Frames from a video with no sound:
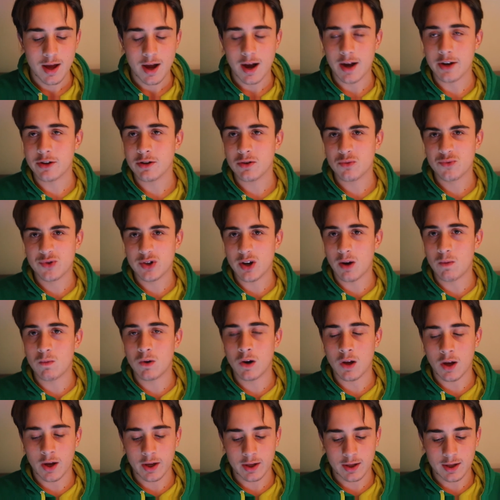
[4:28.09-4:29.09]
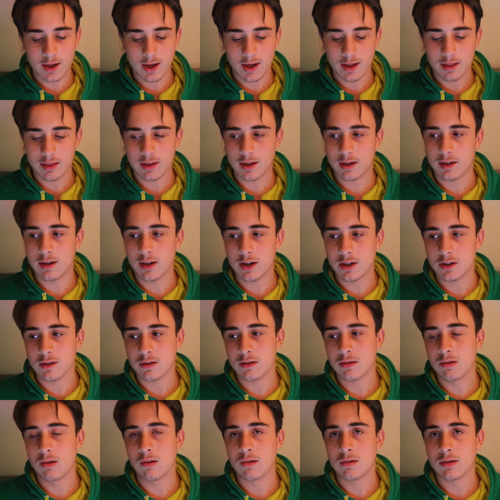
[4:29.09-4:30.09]
I just don't like it. I think it
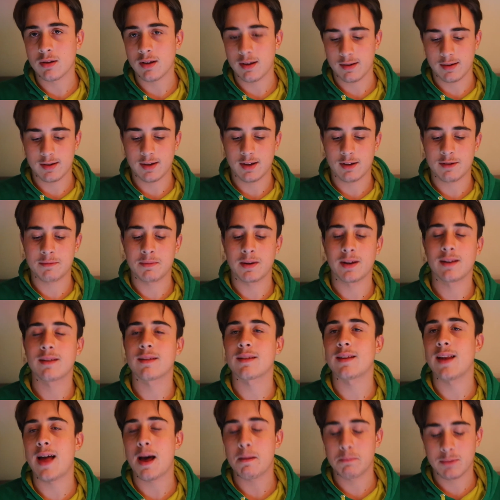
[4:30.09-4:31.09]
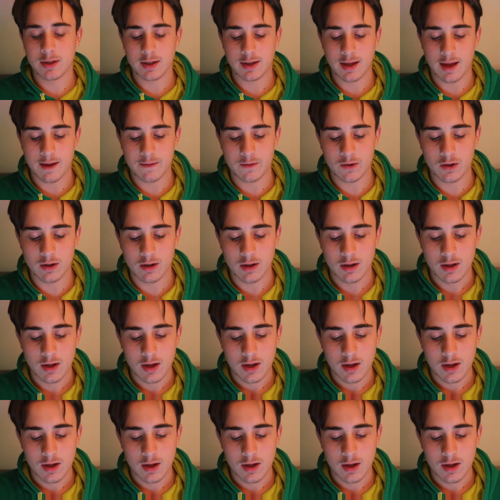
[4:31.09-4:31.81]
just looks like it's been slapped together.